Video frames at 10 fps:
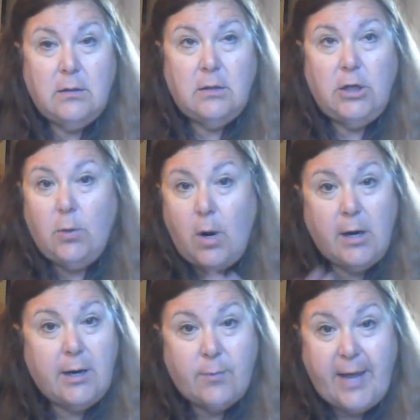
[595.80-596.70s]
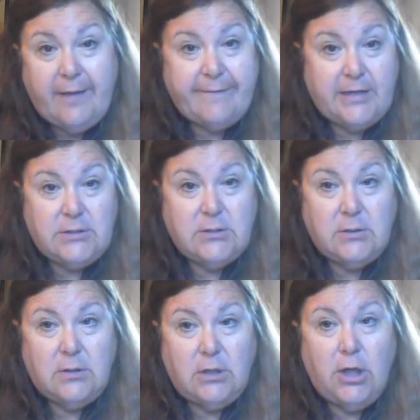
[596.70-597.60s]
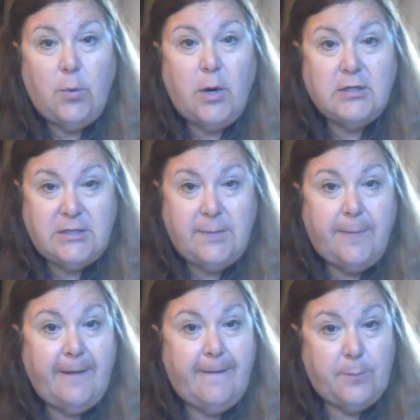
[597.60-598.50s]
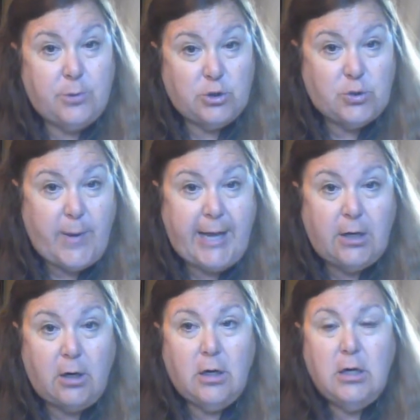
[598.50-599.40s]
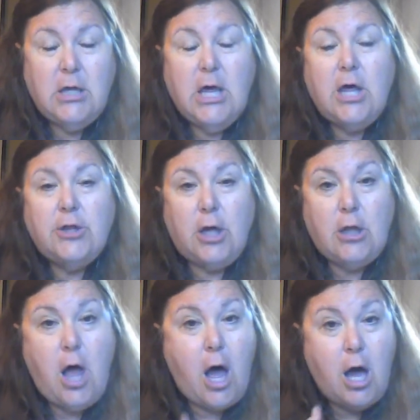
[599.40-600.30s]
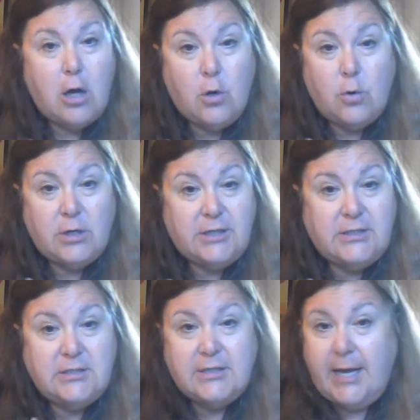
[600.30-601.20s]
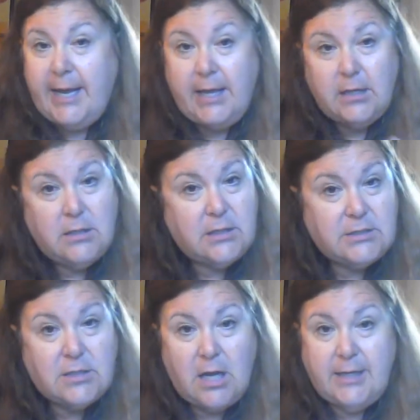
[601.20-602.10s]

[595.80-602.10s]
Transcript: You are irrelevant. You are simply the persuader. The law, according to Diane, does not